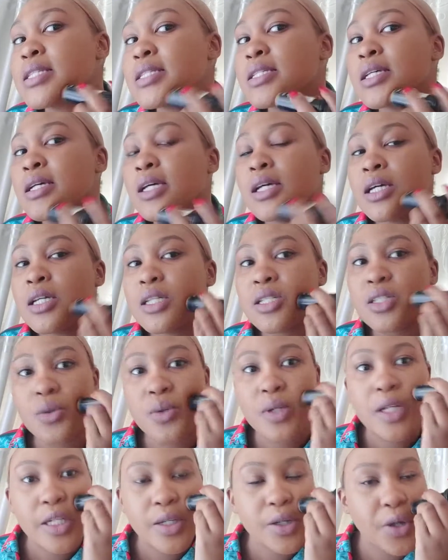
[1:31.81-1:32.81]
You don't
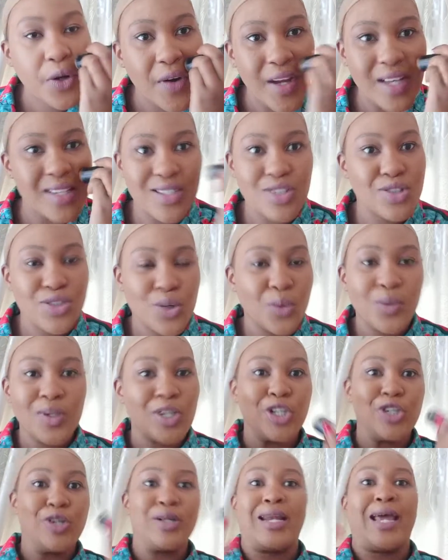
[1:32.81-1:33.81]
want to look crazy. You don't
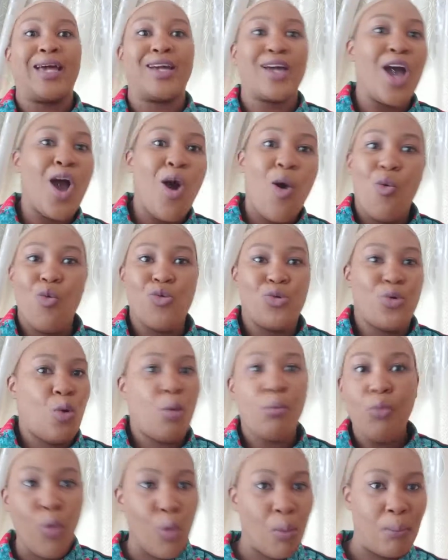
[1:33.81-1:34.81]
want to look like
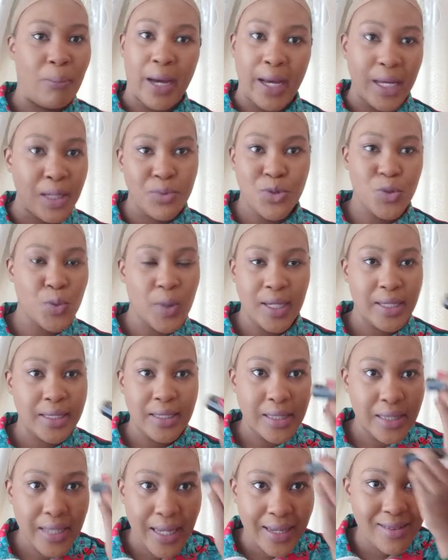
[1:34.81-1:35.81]
unobumba,
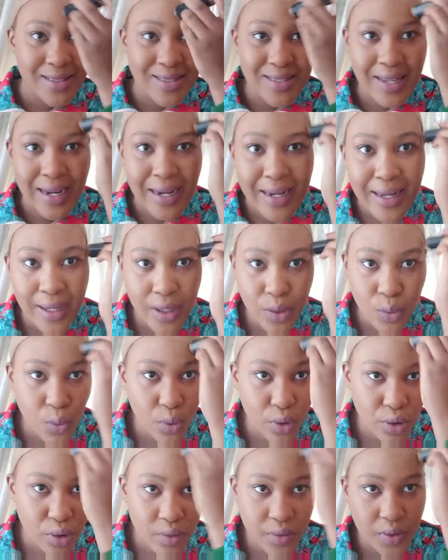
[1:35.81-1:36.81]
ipsweni, like there's clay
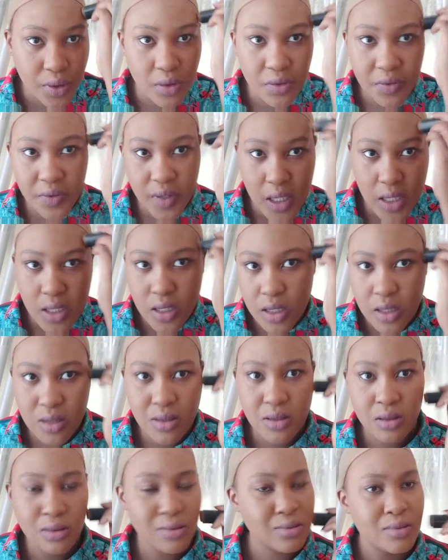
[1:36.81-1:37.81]
all over your face.
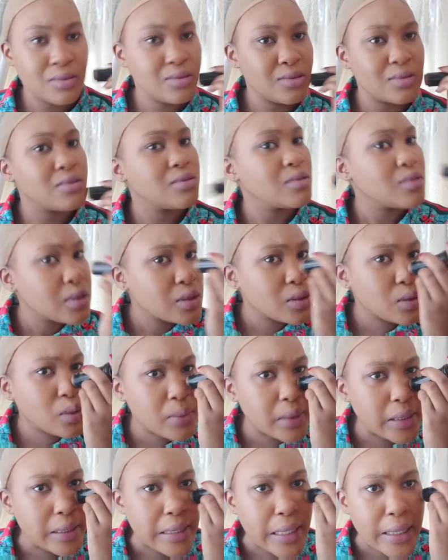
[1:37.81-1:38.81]

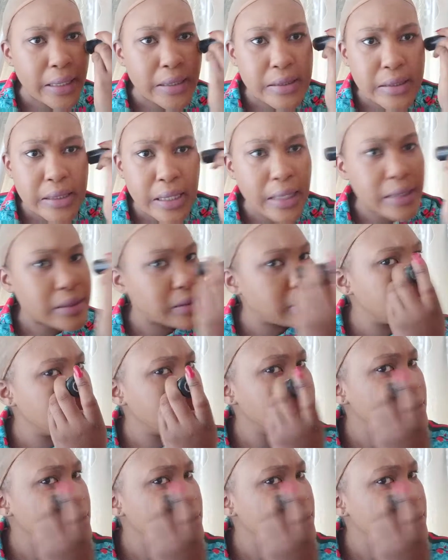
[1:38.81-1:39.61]
Nobody likes that.